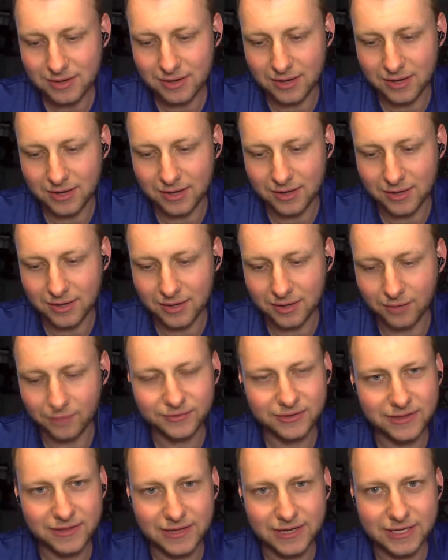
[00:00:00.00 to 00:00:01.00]
And
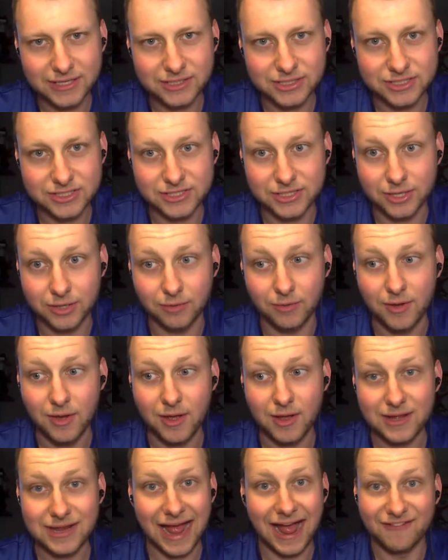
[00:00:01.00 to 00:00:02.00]
hopefully they could just, you know,
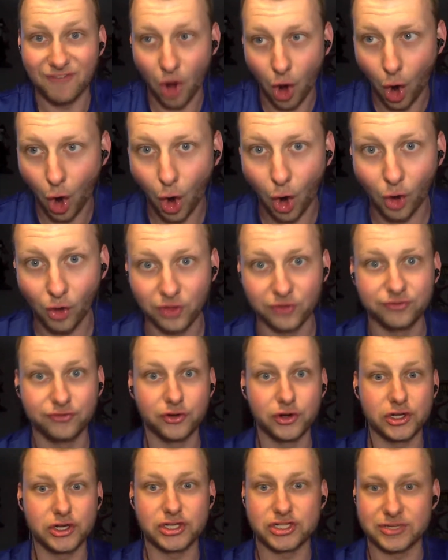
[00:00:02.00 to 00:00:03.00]
have all the
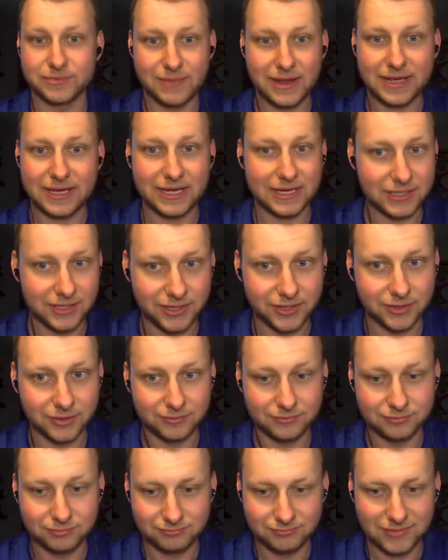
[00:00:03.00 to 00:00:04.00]
footage and make it, you
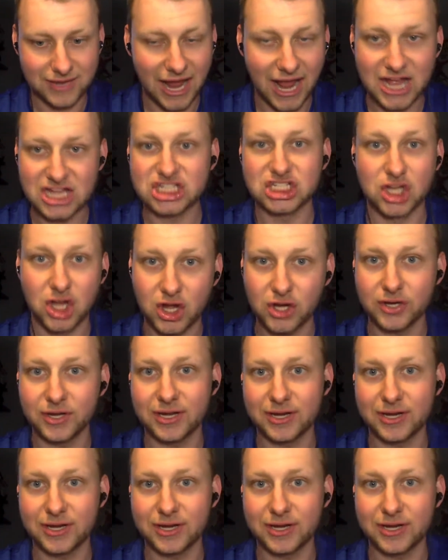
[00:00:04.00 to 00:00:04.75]
know, as long.